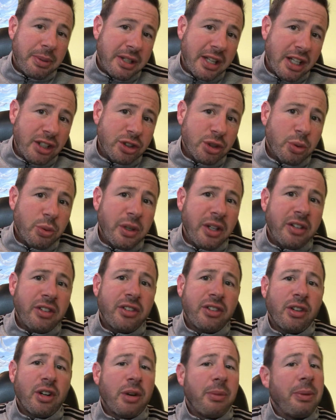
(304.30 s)
potential
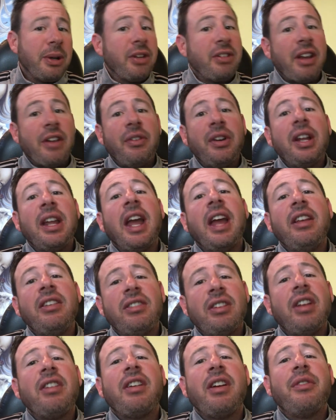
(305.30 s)
risks are, because every case
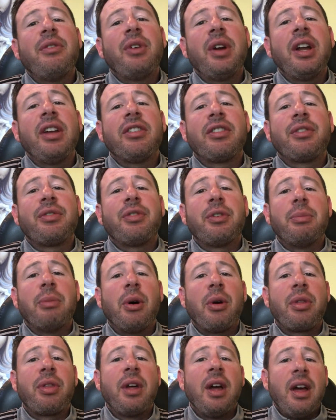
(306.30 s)
does have risk for
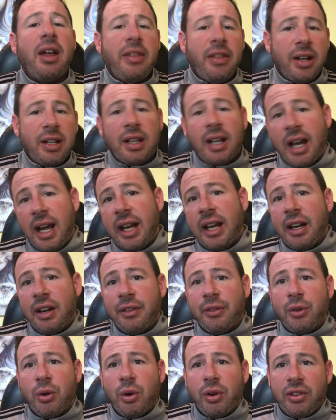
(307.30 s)
both the client and,
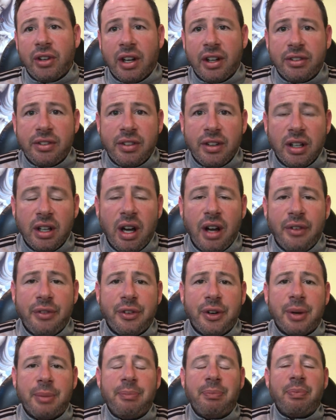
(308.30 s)
of course, us, the law
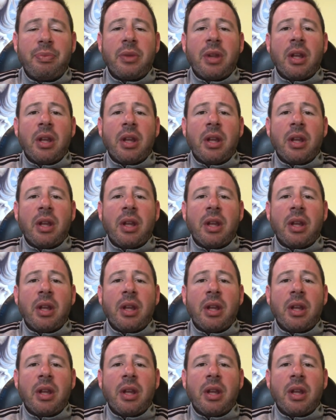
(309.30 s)
firm.